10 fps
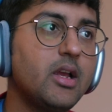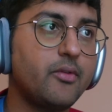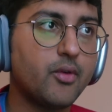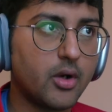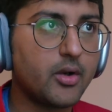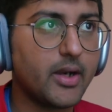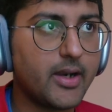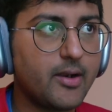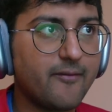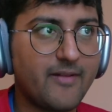If you want to get
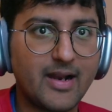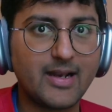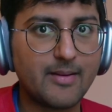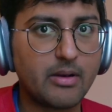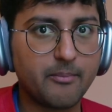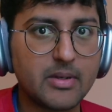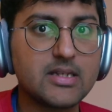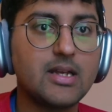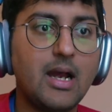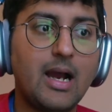into FANG type
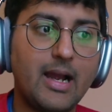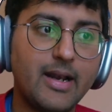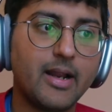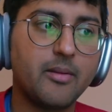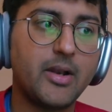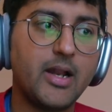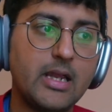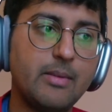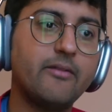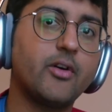companies, I'd recommend
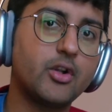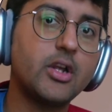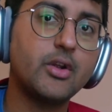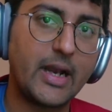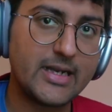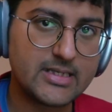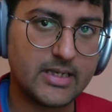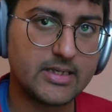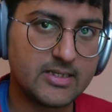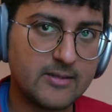aiming for the United
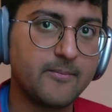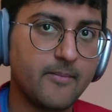States,